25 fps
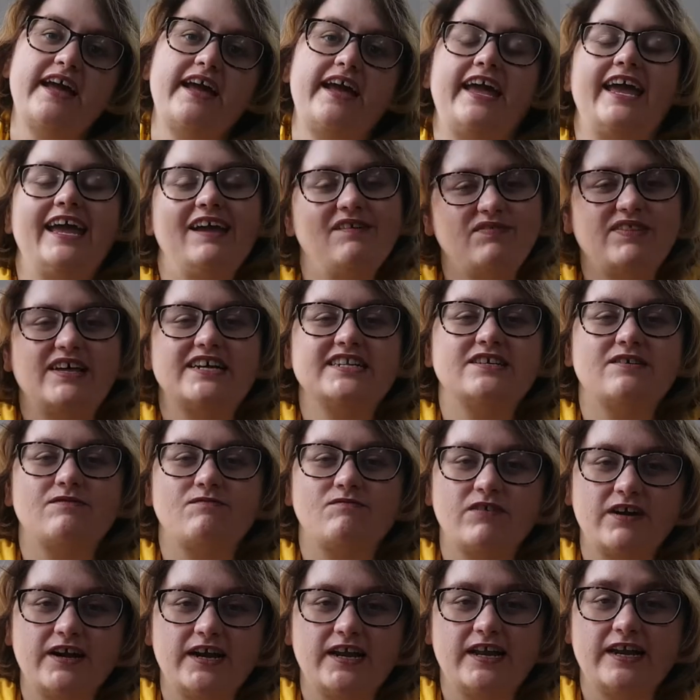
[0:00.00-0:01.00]
If there's a
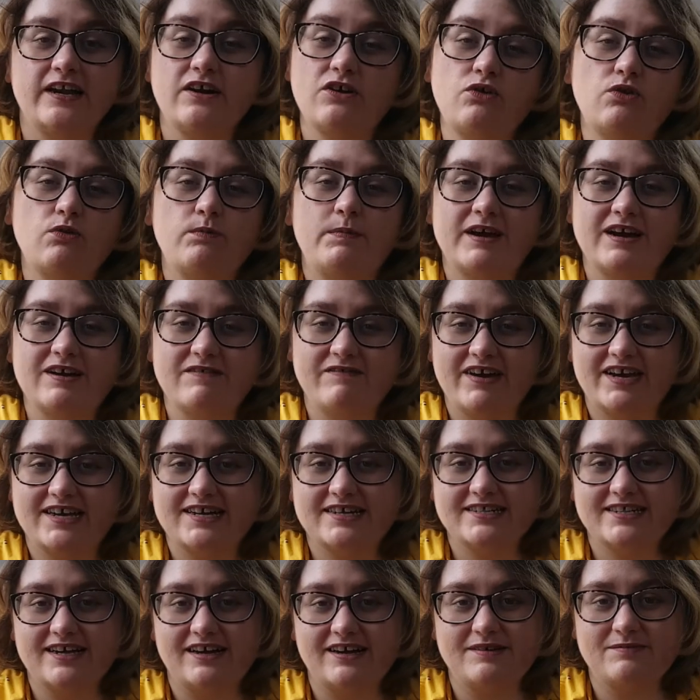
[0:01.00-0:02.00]
really cool bit of
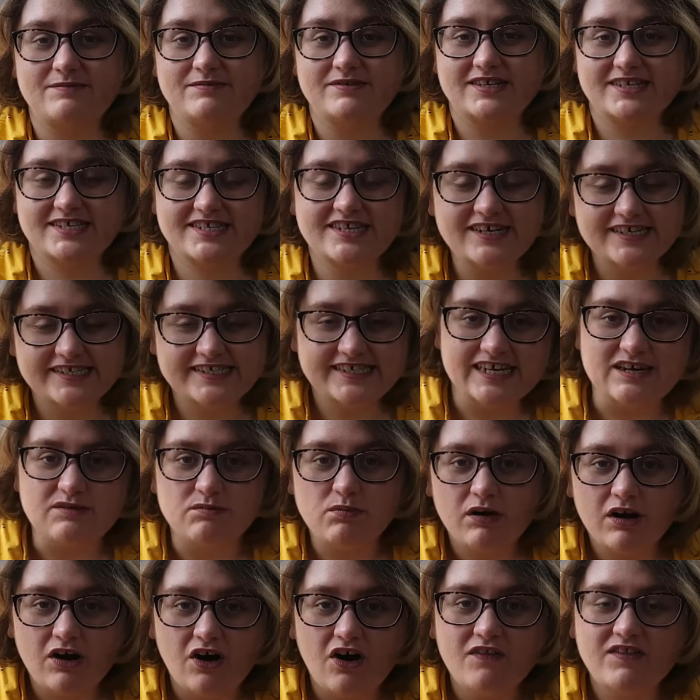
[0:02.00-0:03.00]
exciting
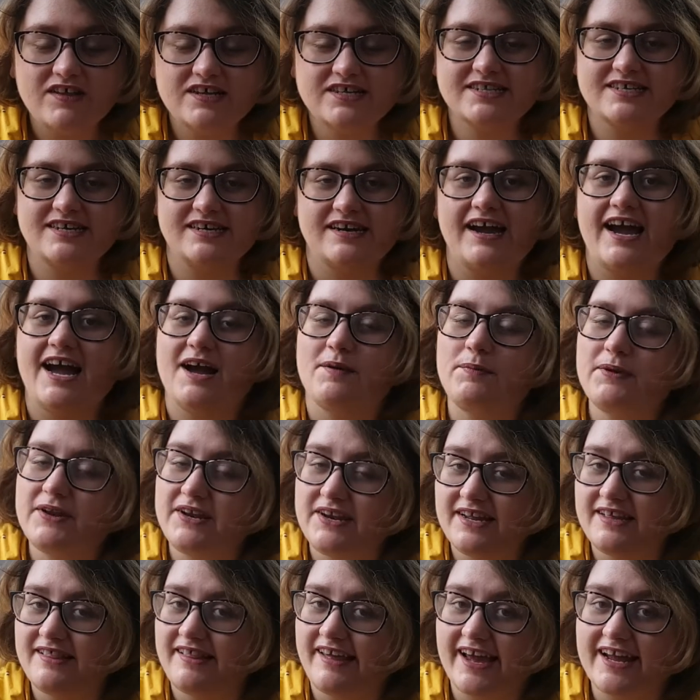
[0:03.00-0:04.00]
plot that's going to happen
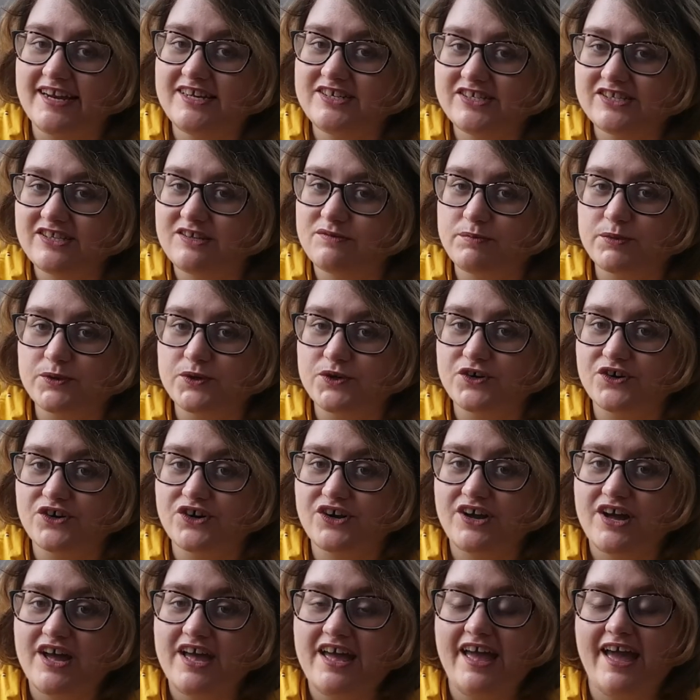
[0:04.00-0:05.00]
near the end of the book,